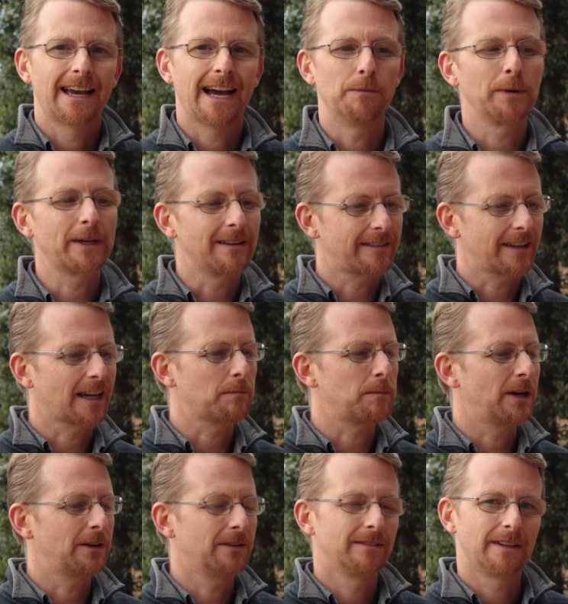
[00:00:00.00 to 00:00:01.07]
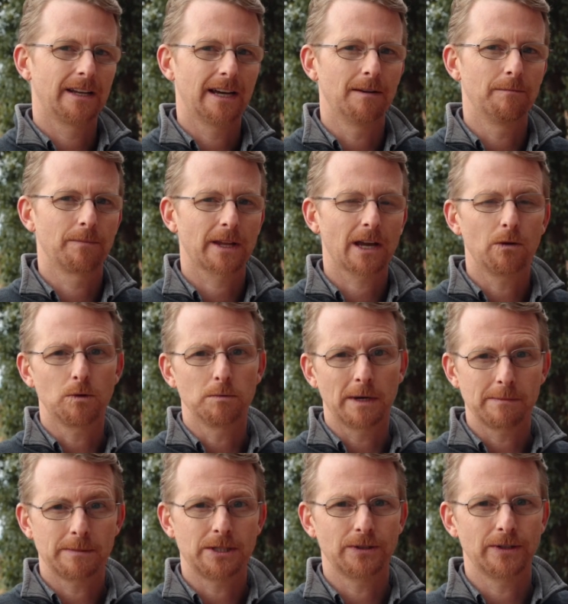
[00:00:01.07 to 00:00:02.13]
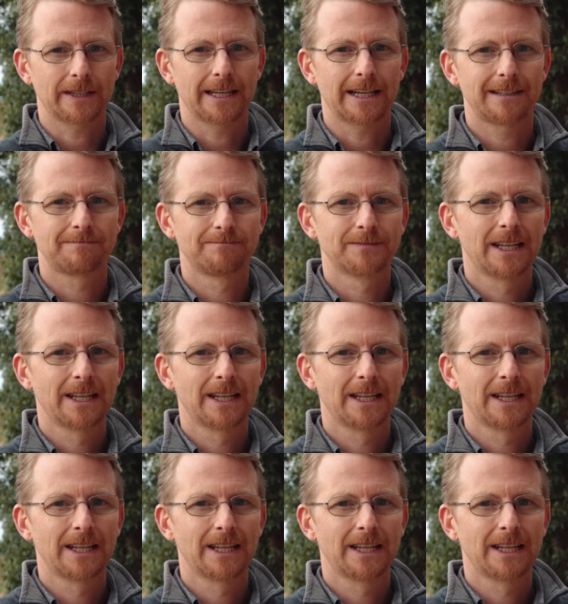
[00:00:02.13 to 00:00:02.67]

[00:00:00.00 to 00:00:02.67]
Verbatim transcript: and we can think about um, how we might be doing that.